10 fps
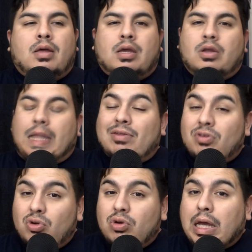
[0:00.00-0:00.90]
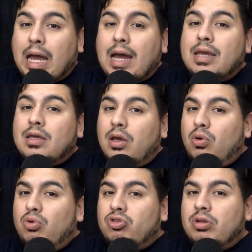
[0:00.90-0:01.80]
You know, that's I
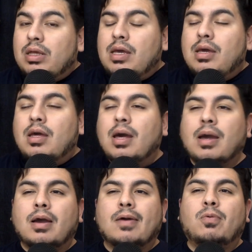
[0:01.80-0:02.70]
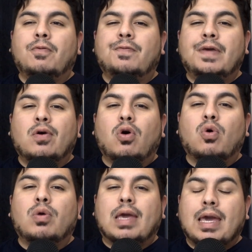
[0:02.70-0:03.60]
usually will feel
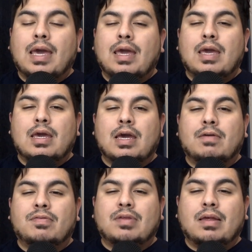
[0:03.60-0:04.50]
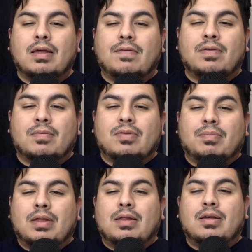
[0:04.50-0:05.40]
okay if
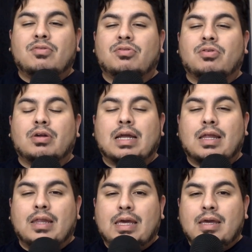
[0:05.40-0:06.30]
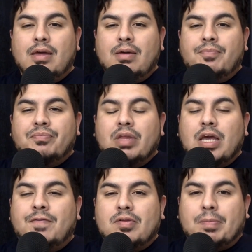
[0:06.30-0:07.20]
something does start that late,
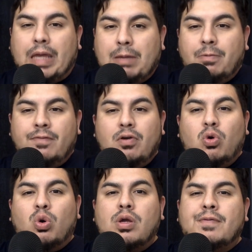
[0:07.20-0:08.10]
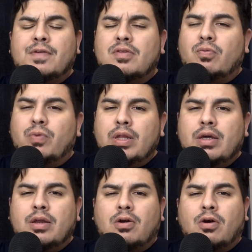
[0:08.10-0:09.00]
if it's a pay-per-view or if it's a really
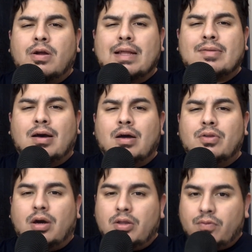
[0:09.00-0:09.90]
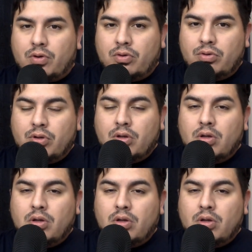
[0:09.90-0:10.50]
good card that's on the road,